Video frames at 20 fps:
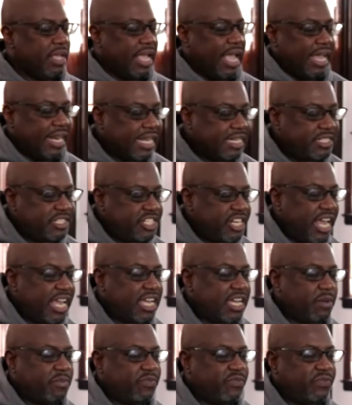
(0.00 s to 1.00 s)
And as
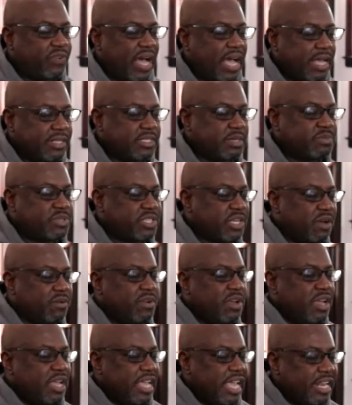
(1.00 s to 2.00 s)
Jacob finds
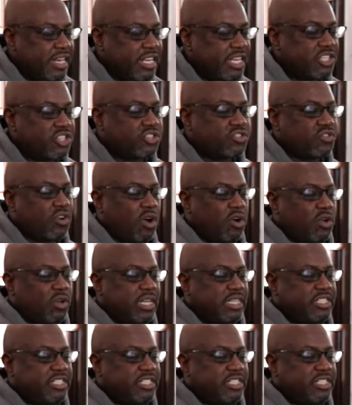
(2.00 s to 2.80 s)
himself in this struggle,